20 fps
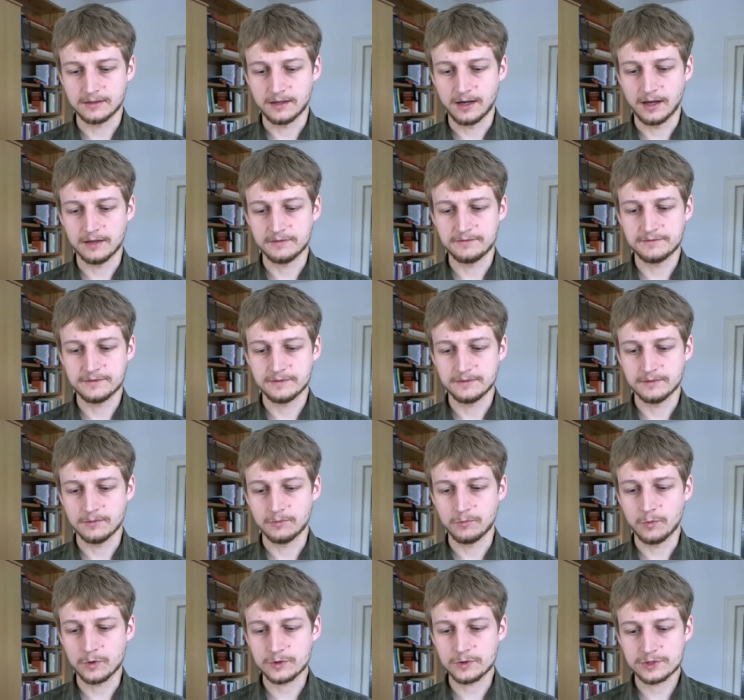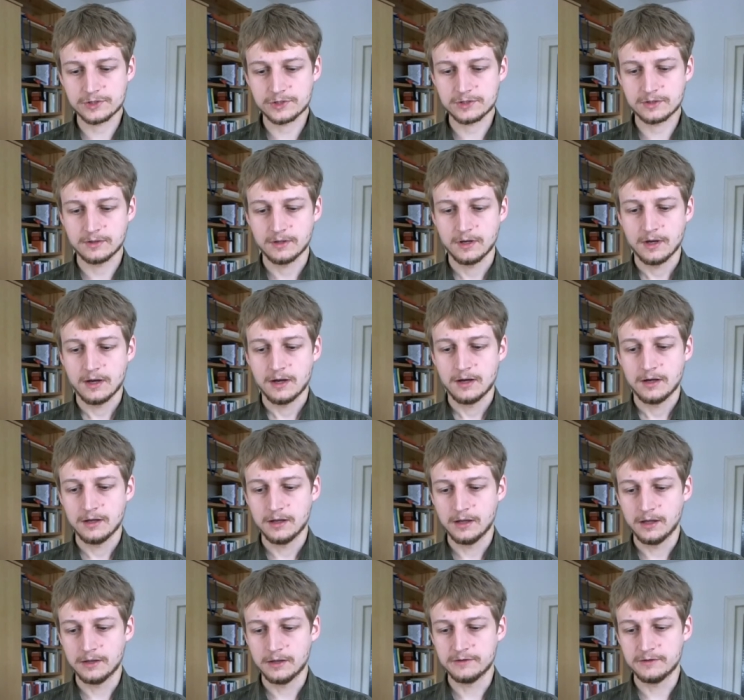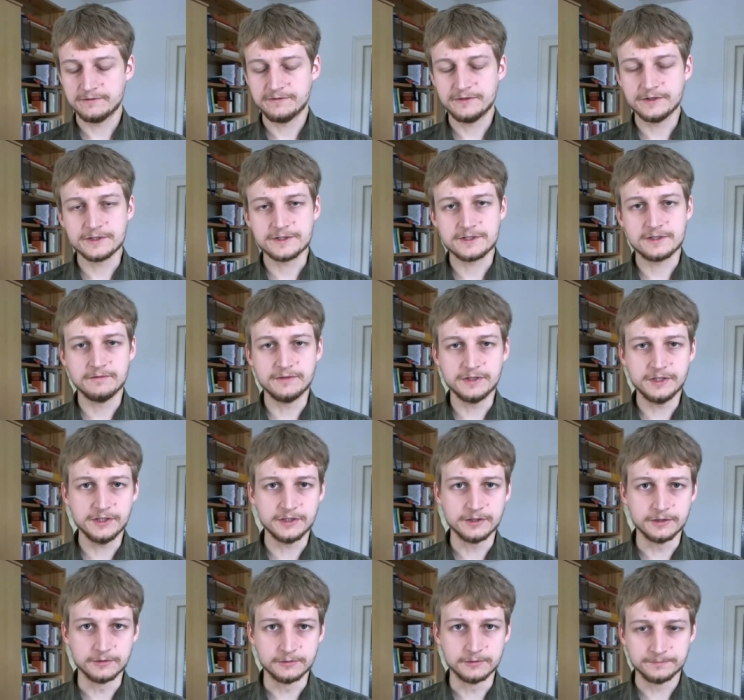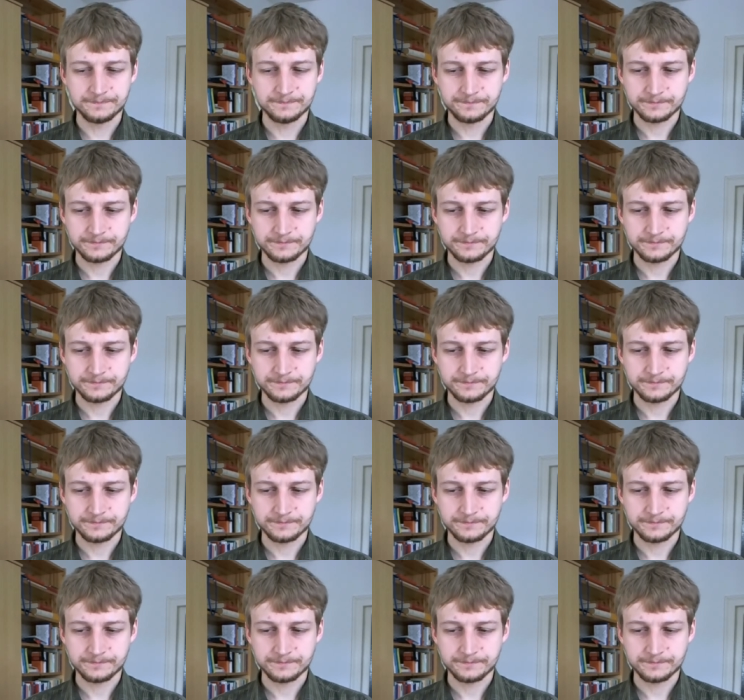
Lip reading: I have watched the first video